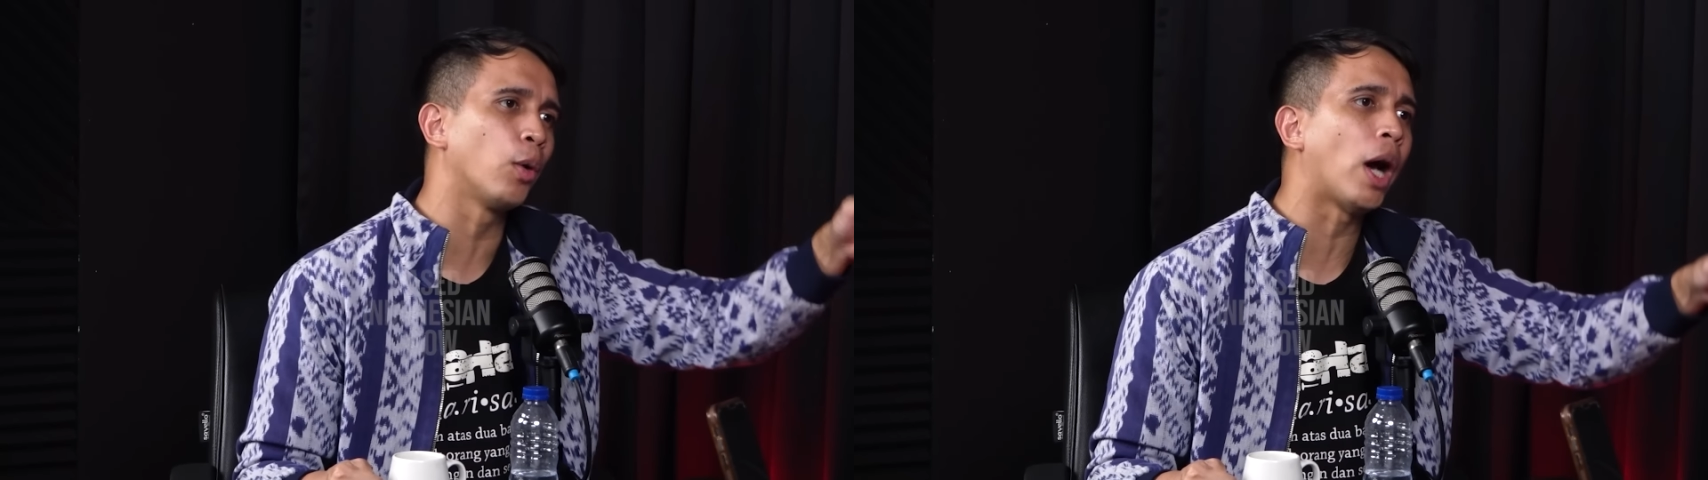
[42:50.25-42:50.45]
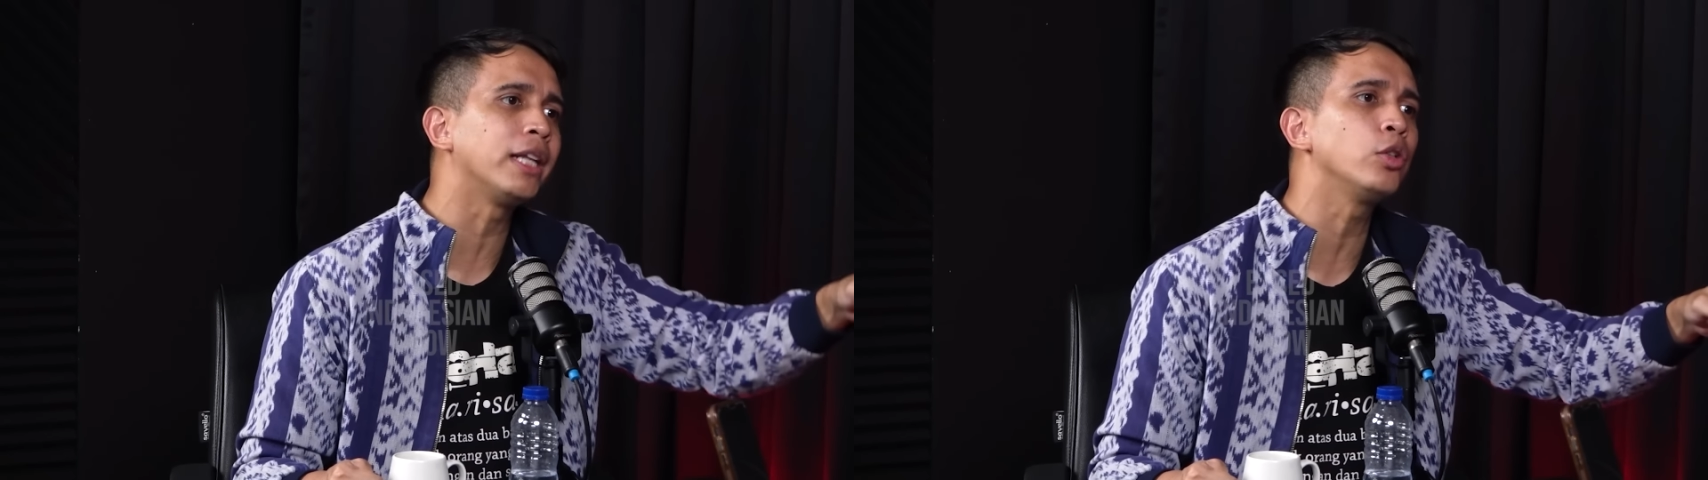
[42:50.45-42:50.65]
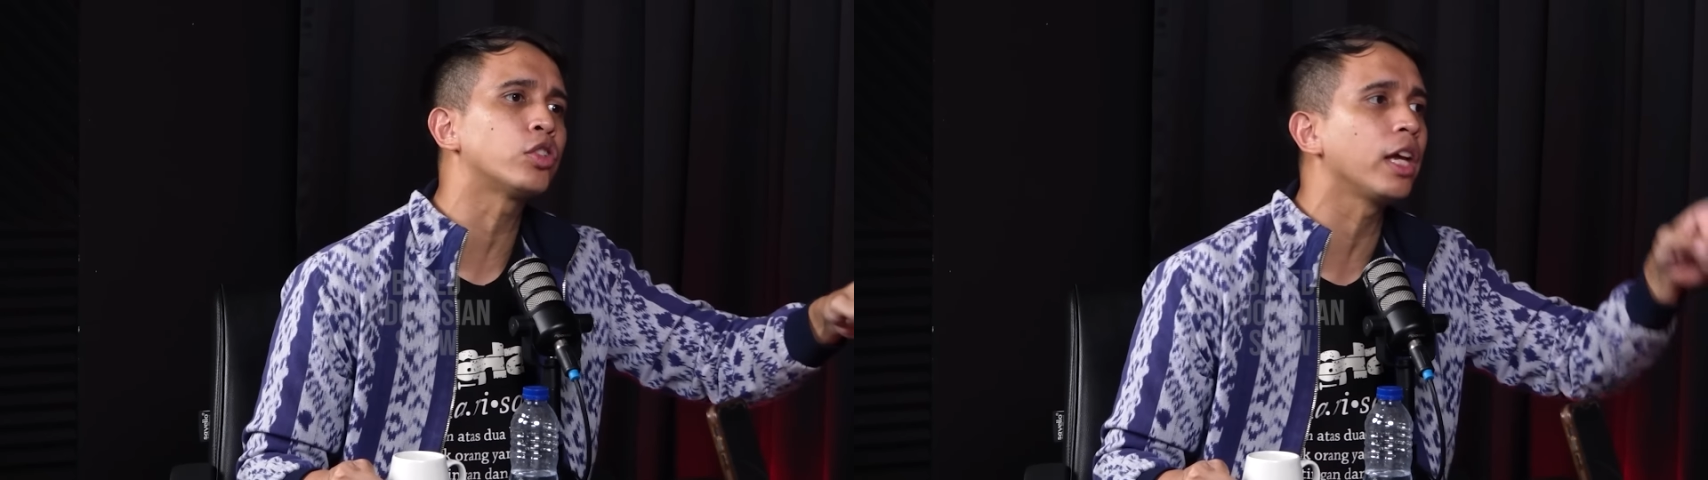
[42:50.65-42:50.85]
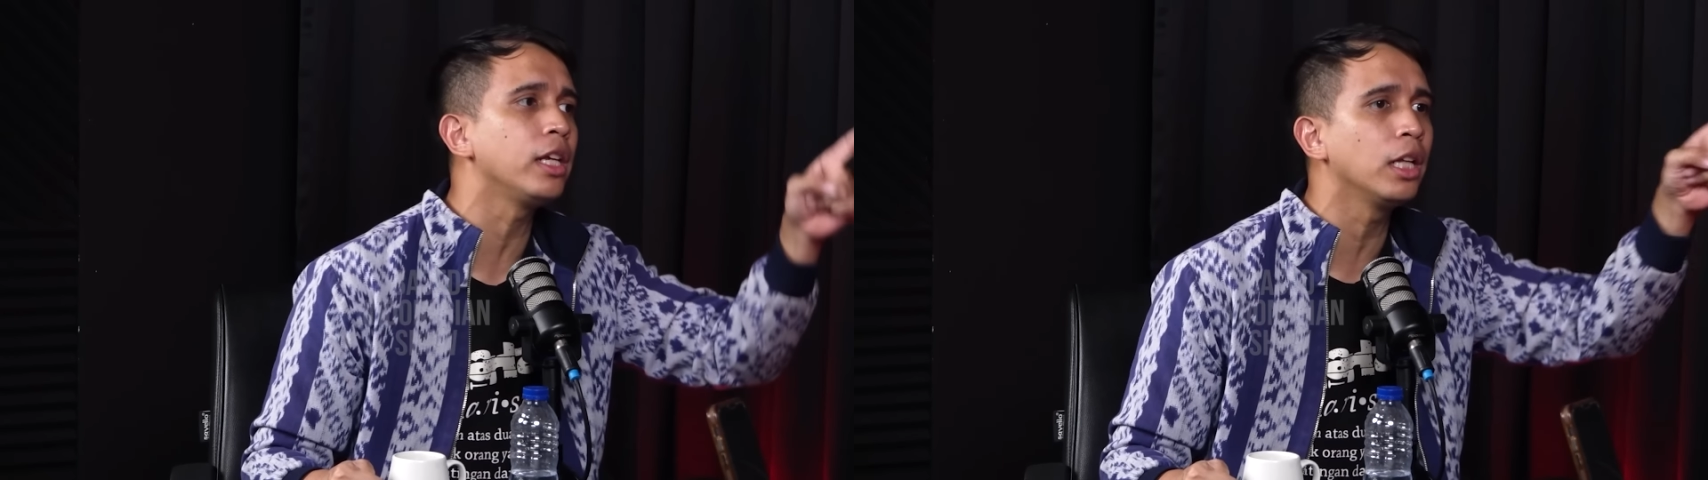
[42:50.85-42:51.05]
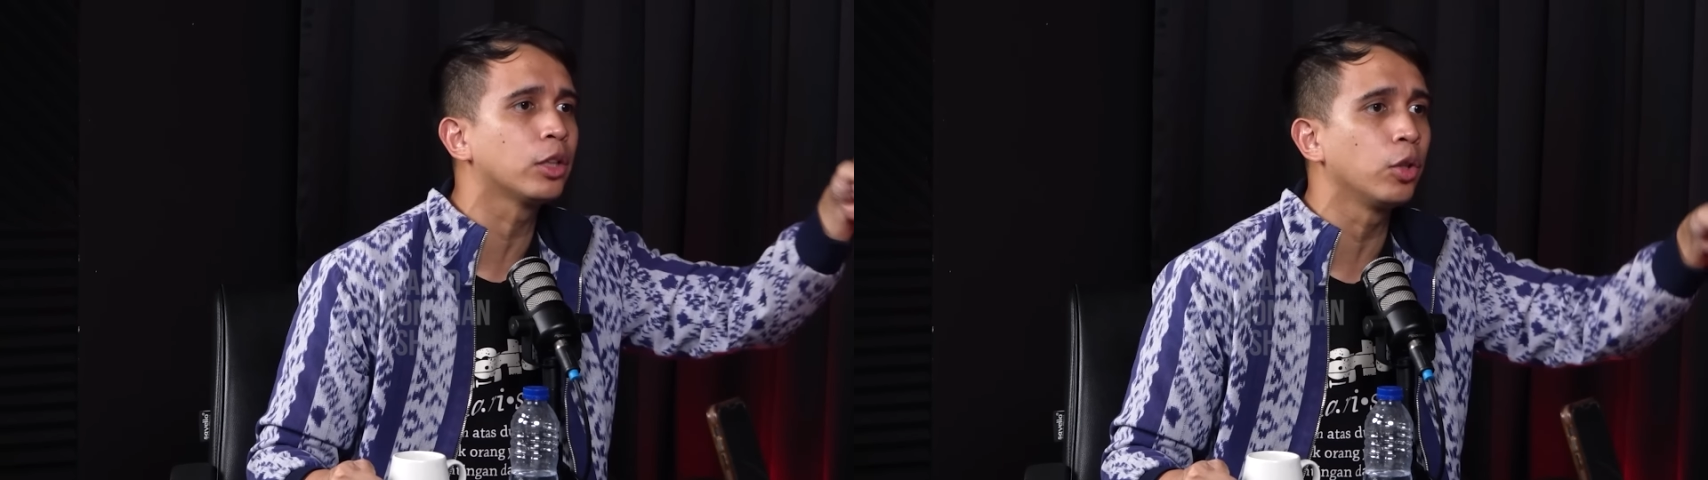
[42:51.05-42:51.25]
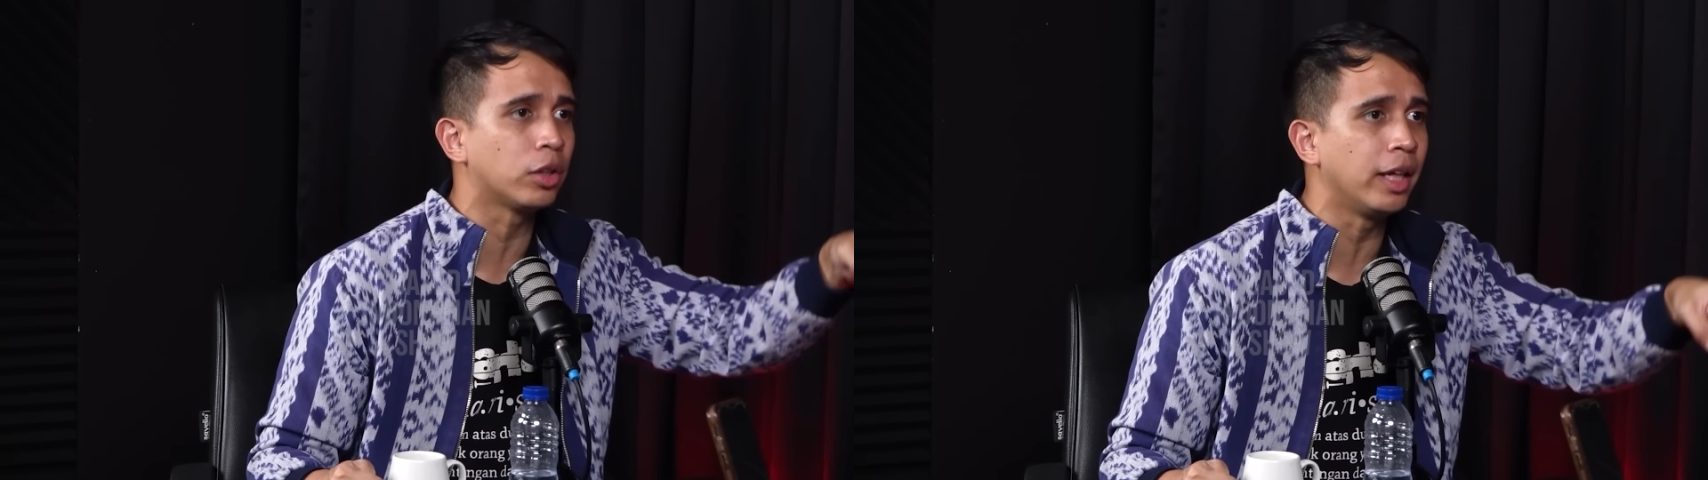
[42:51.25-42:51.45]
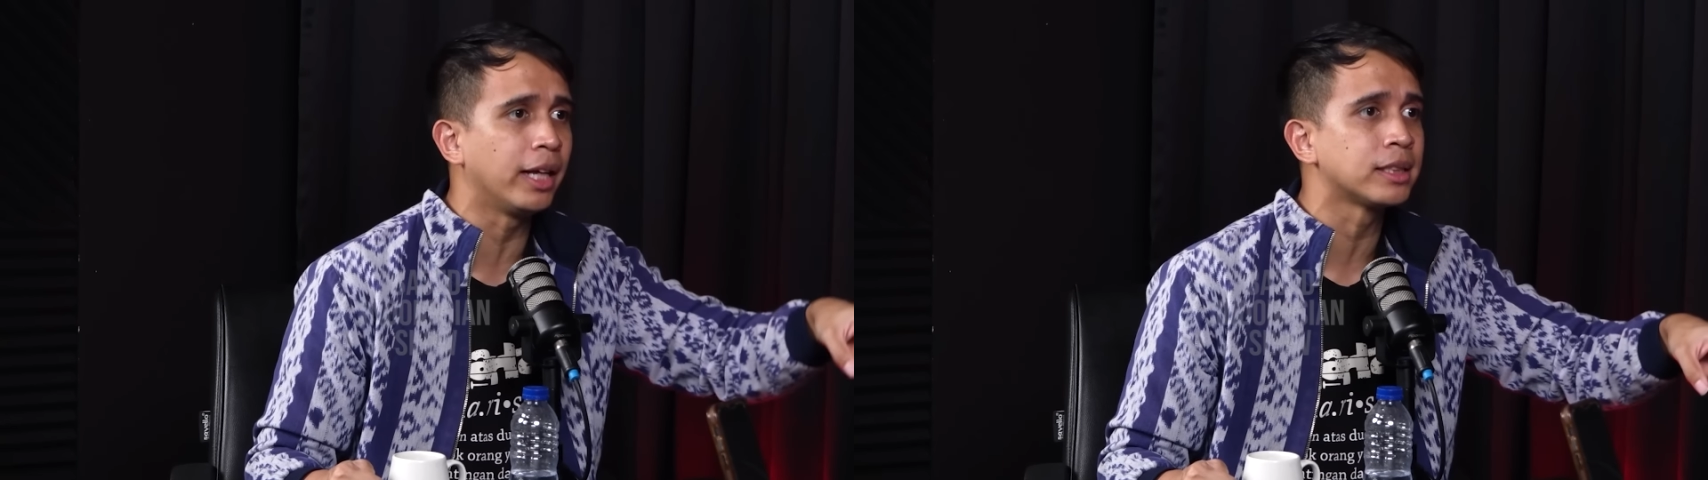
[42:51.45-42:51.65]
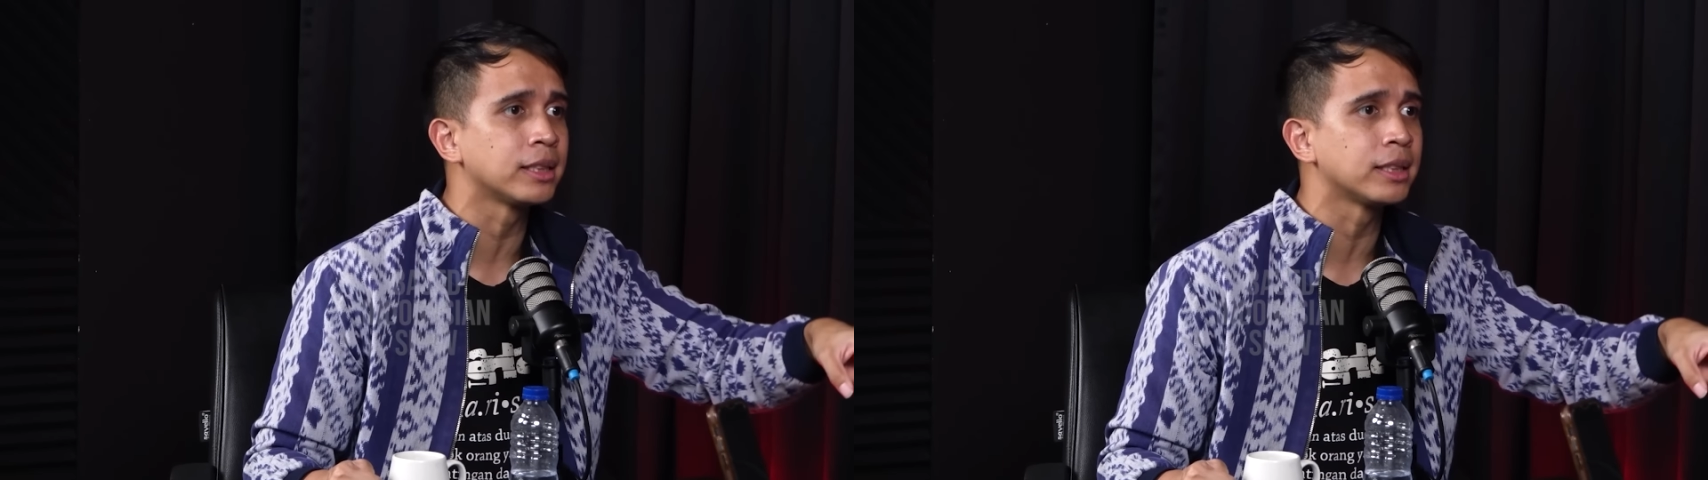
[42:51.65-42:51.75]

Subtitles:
Why did you say he did good things?